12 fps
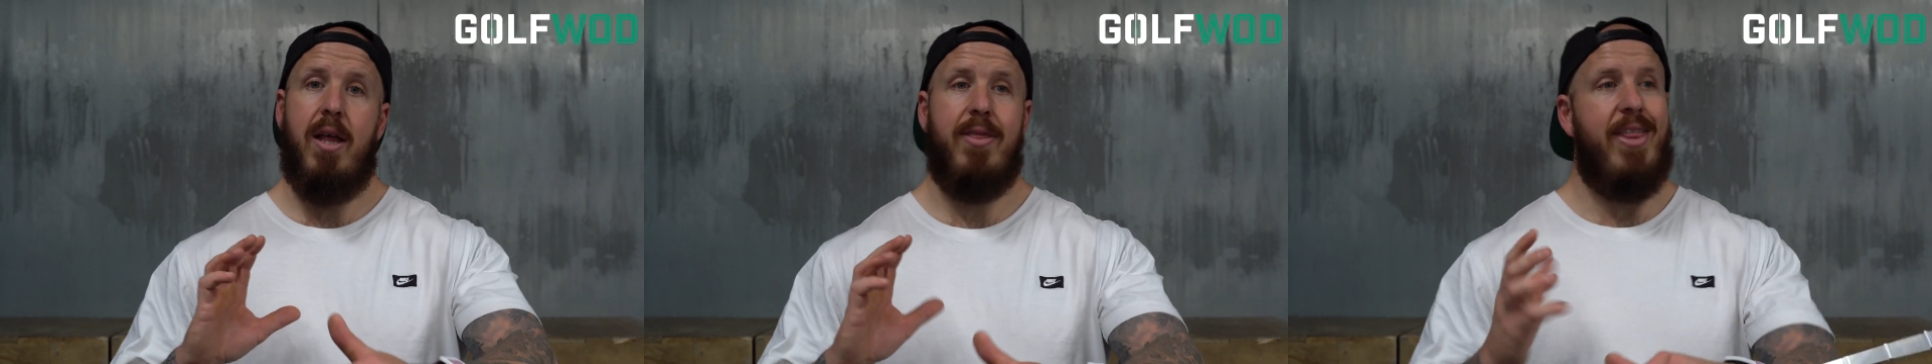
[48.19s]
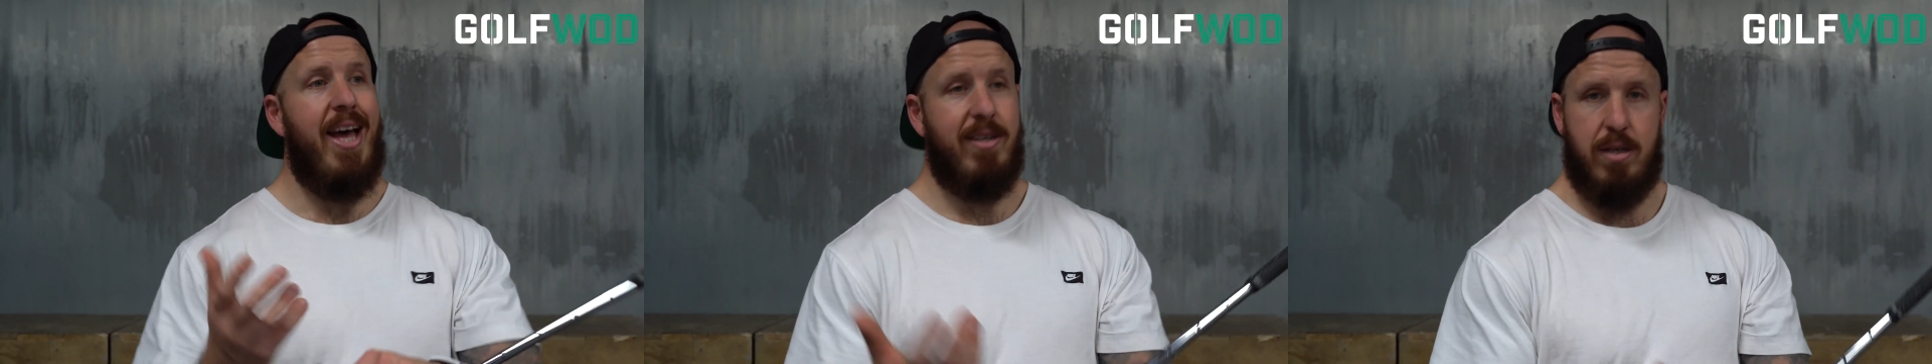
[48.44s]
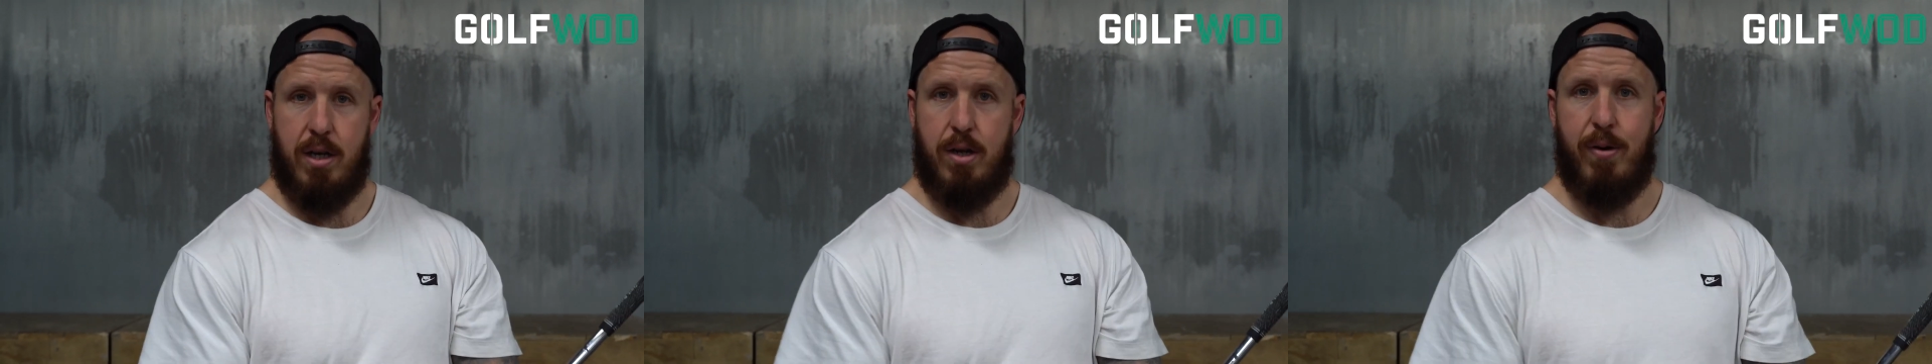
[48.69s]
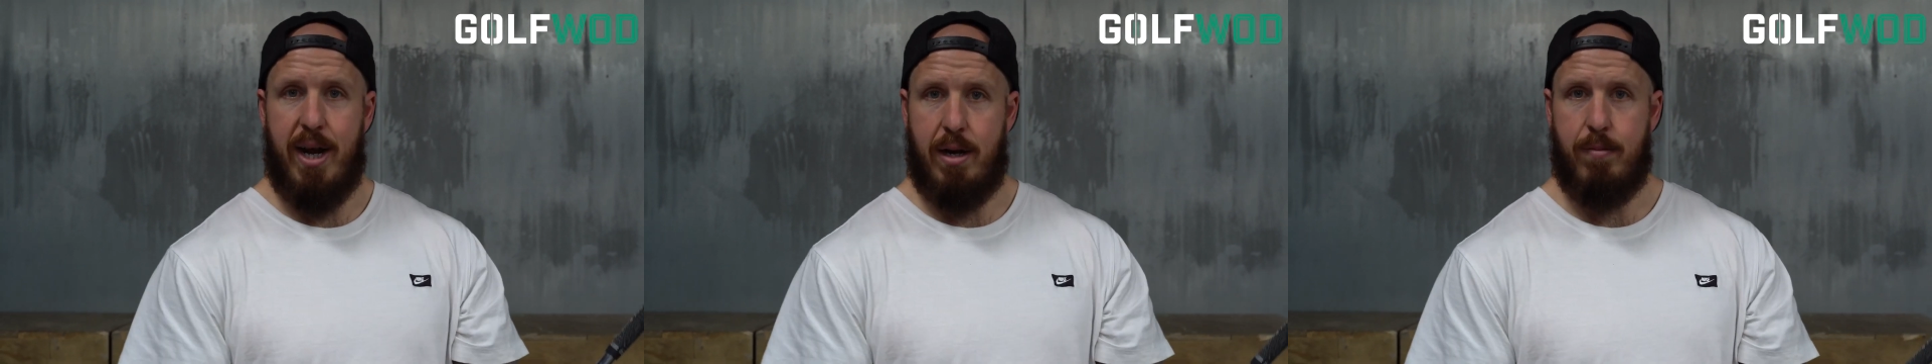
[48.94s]
That's going to
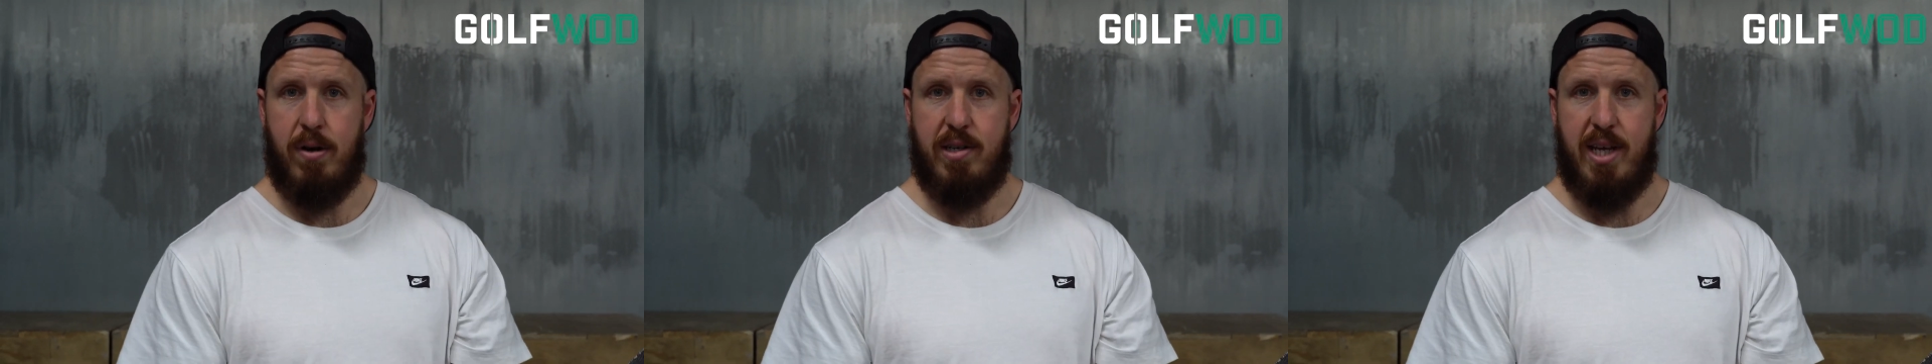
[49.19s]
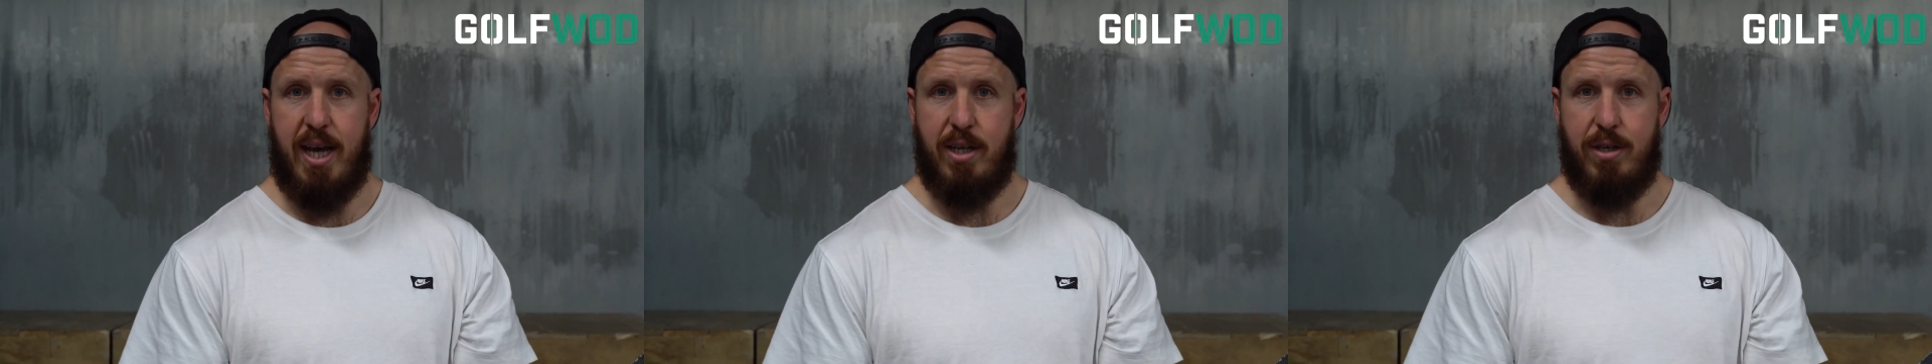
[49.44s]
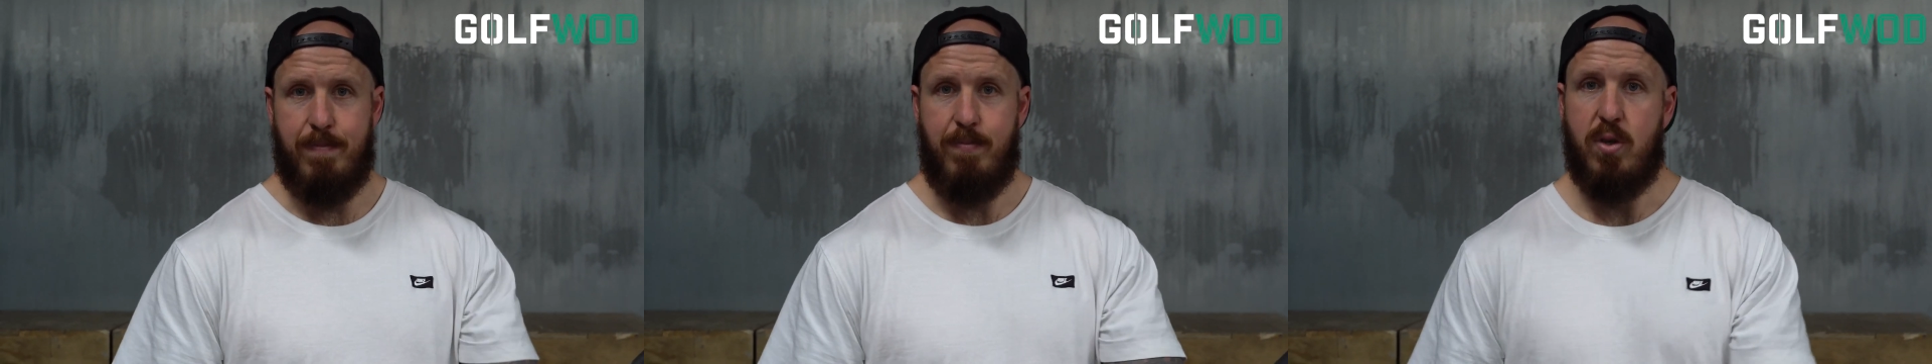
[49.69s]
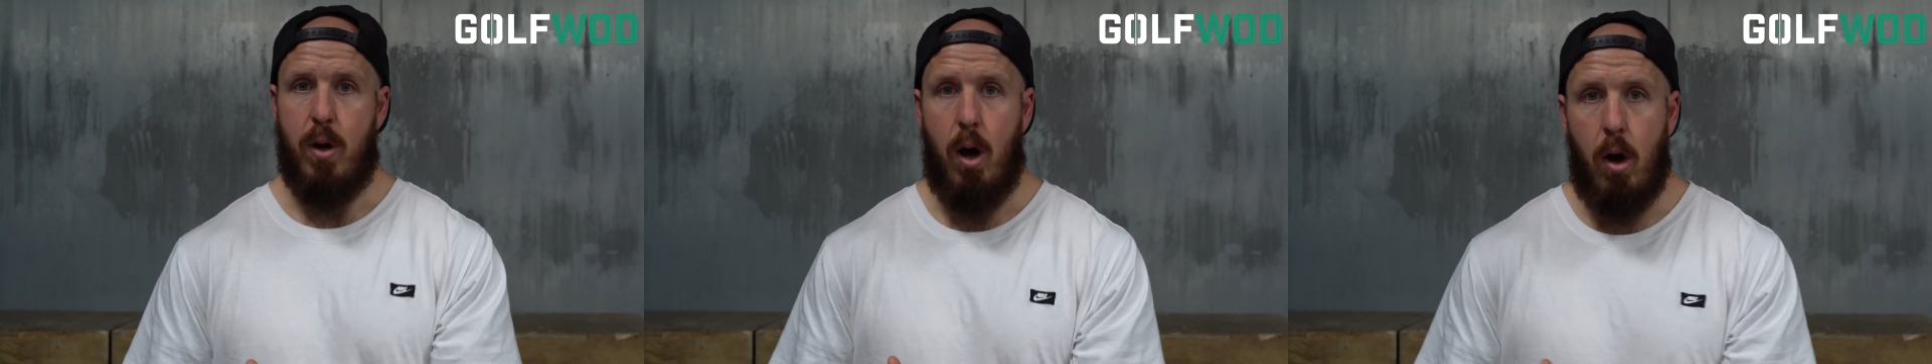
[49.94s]
create a rotation.
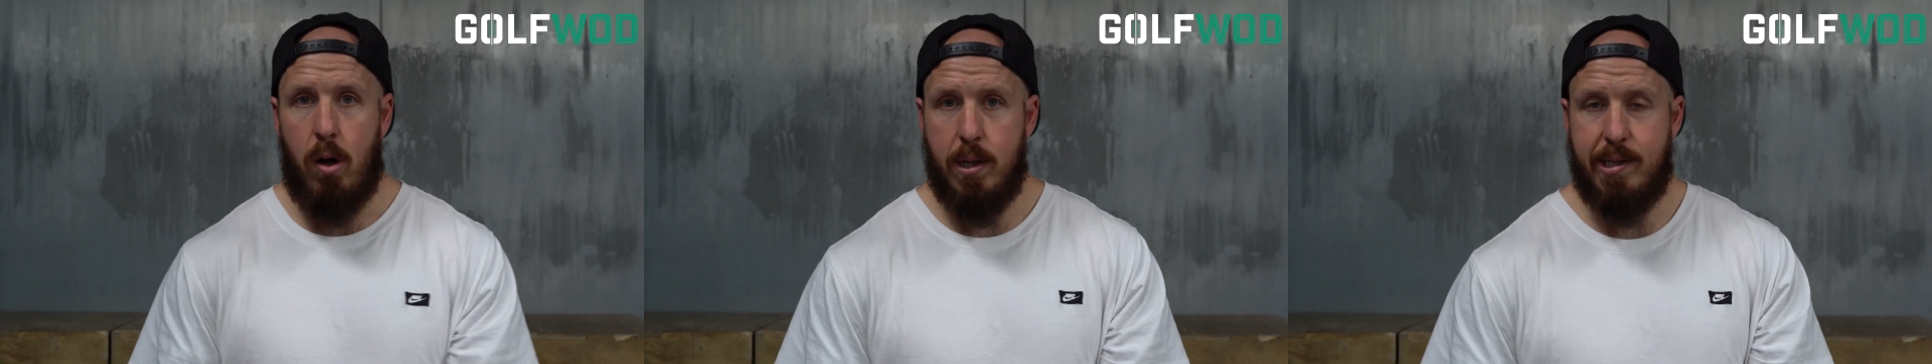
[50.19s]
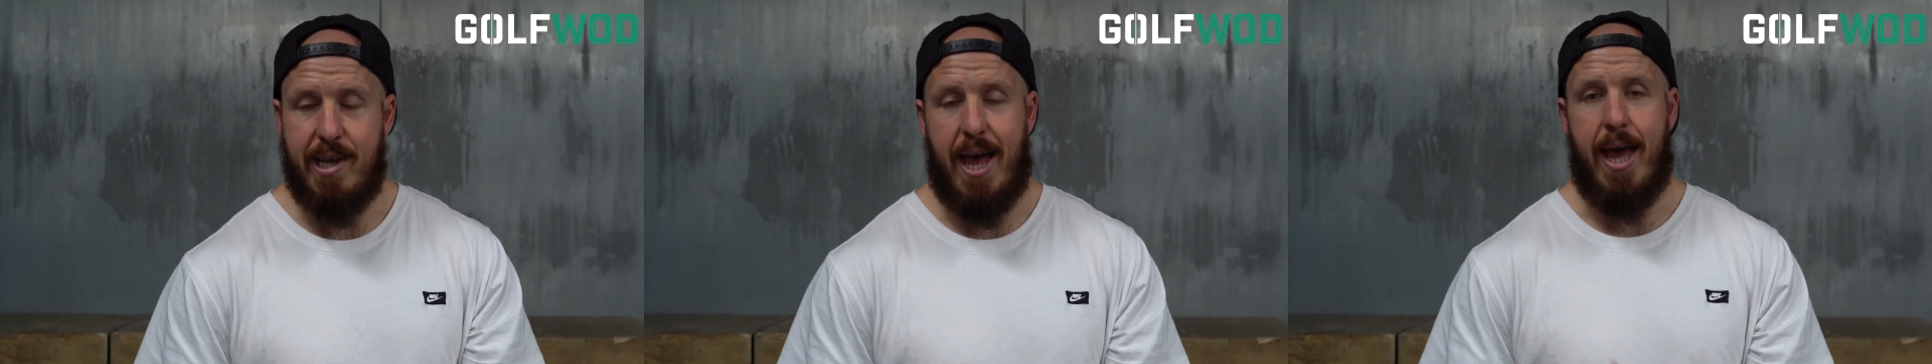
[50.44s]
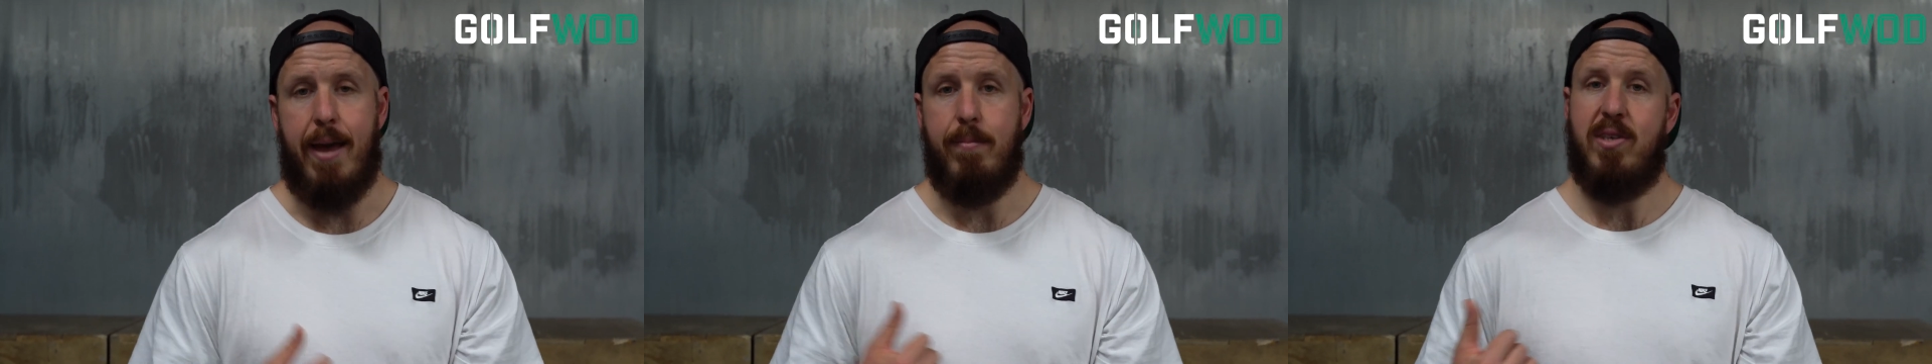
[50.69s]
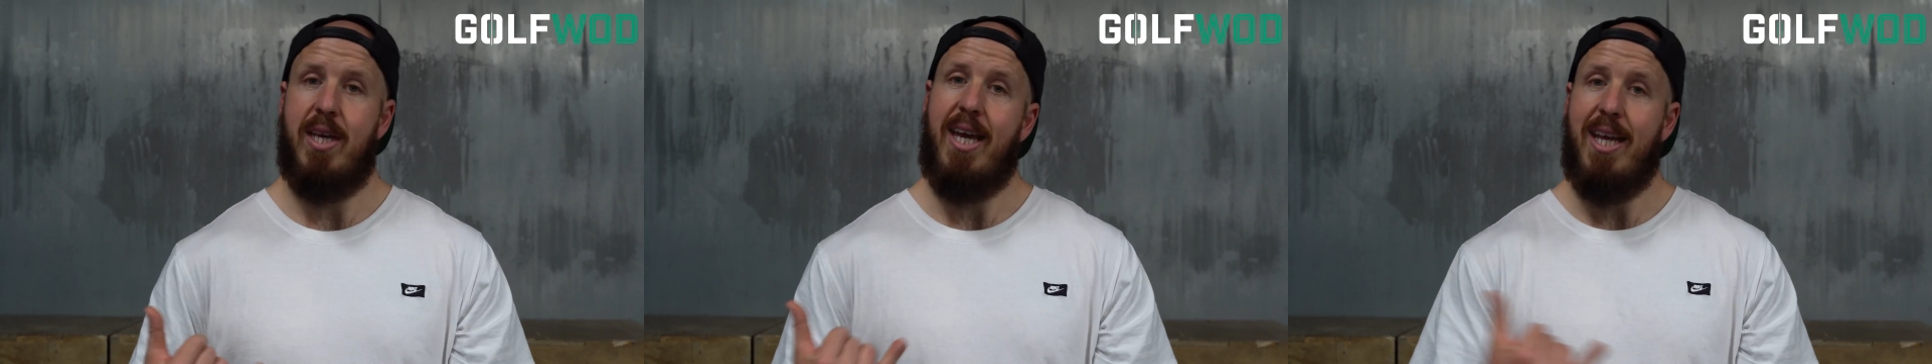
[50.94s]
So at all times,